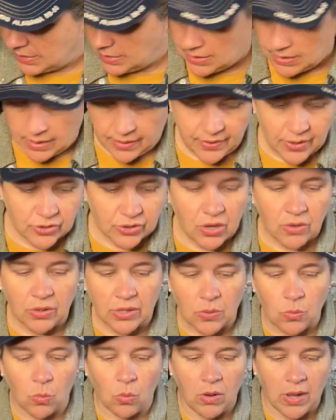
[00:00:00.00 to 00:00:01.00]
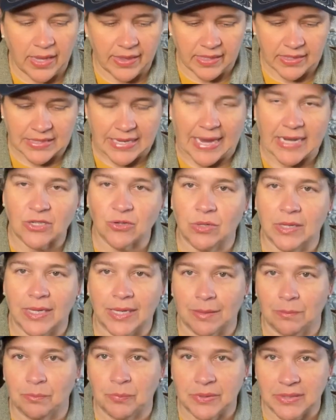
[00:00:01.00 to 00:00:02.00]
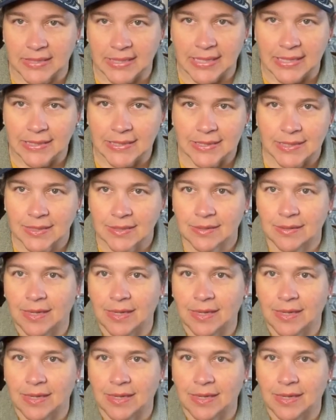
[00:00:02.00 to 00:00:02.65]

There's only one that's actually complete.